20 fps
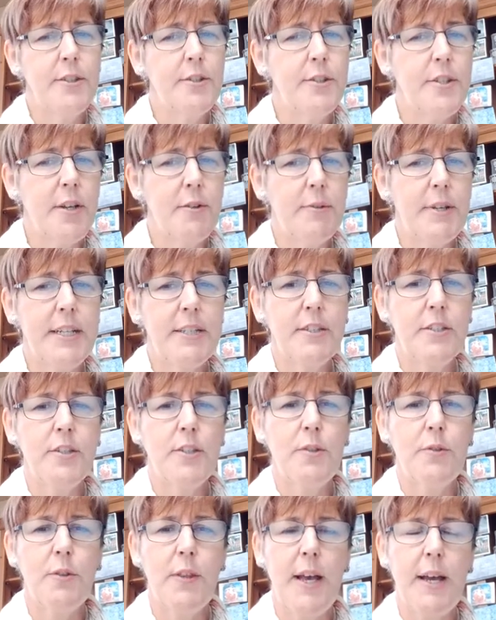You don't need to
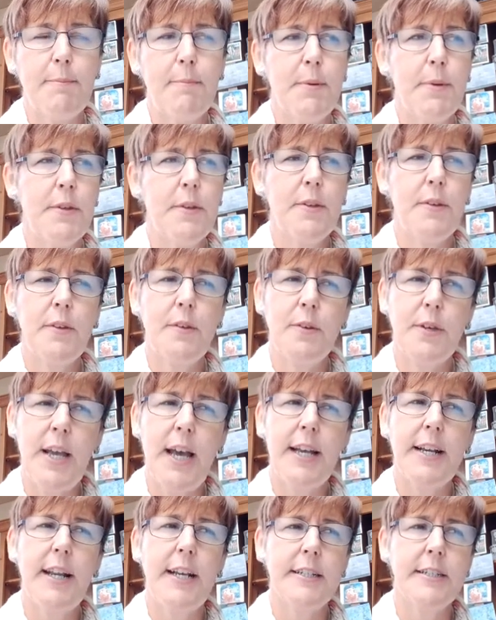do that, but you
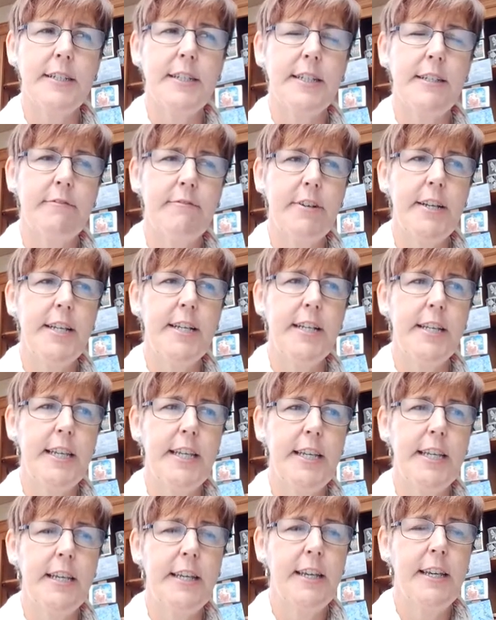can actually
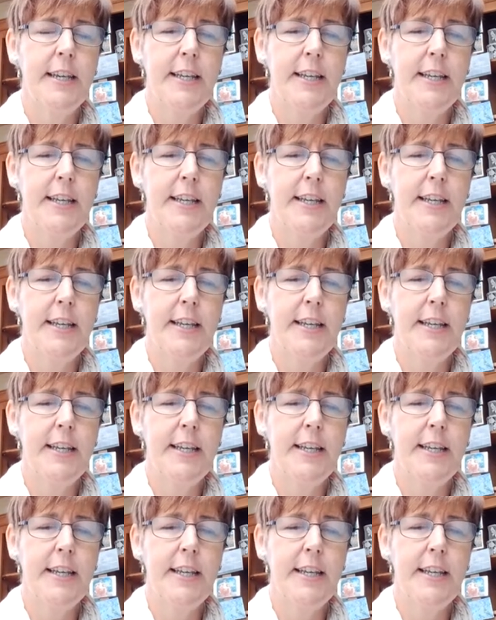really